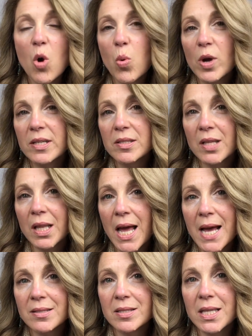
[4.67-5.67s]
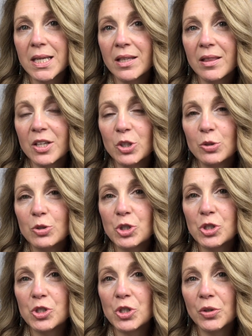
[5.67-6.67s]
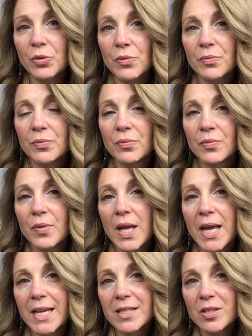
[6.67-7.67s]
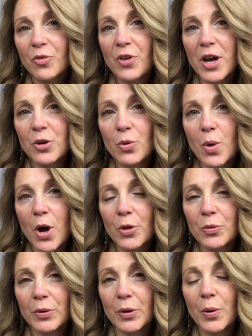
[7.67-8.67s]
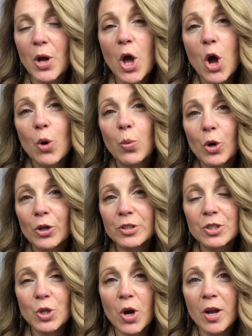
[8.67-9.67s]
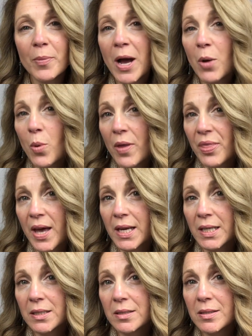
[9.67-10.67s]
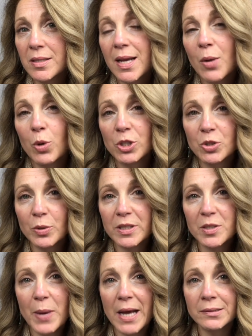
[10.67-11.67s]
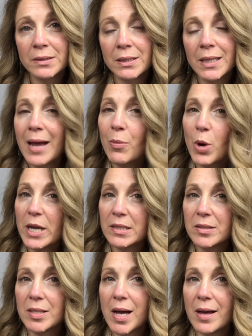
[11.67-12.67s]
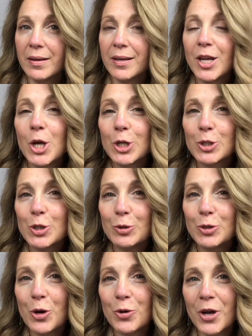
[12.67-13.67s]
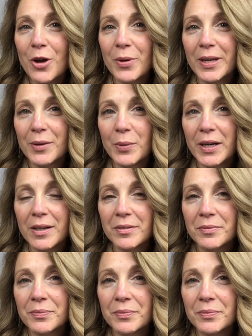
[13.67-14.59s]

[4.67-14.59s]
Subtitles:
What is the last thing that you should do? It's the final walkthrough. We're going to talk about what that is, what to expect, and when it's done. So don't go anywhere.